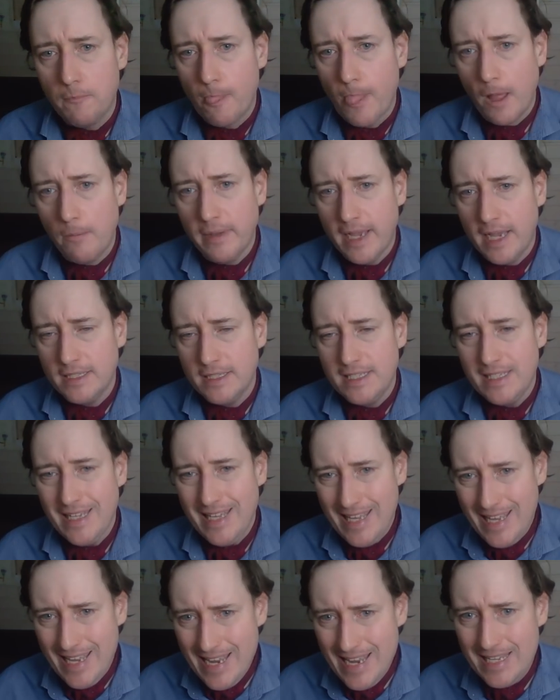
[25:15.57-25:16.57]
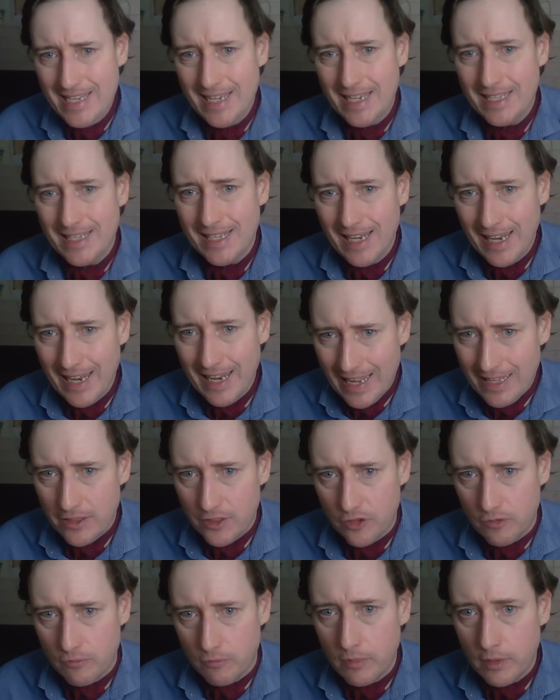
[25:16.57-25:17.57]
because it's easier to let
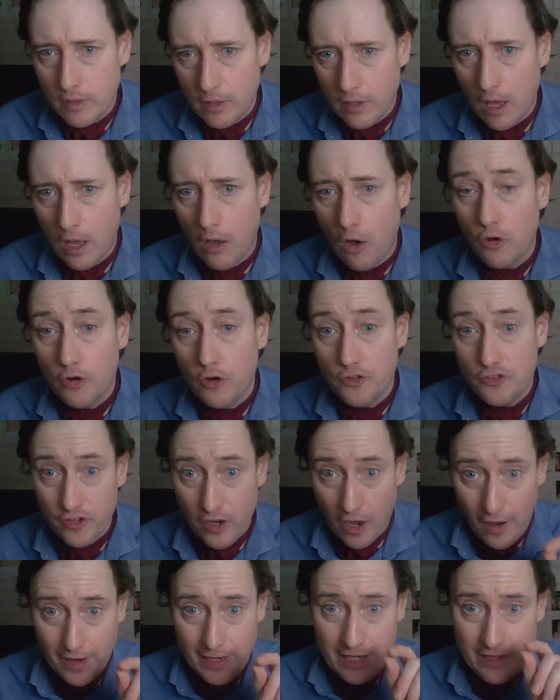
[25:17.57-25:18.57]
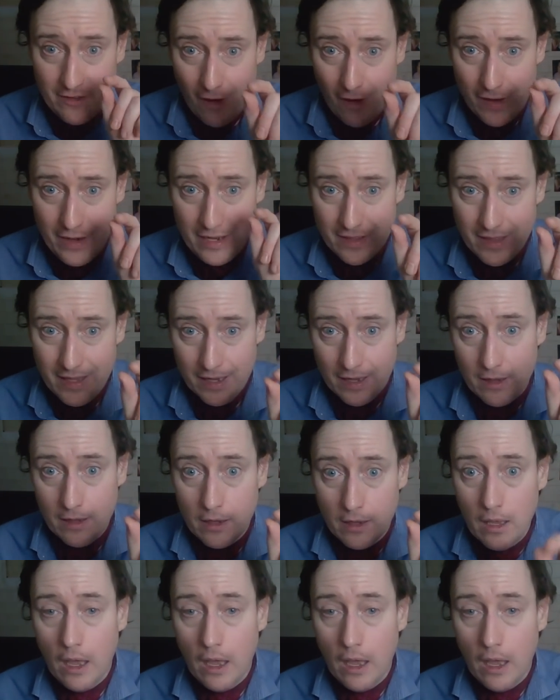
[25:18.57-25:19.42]
them on a tiny thing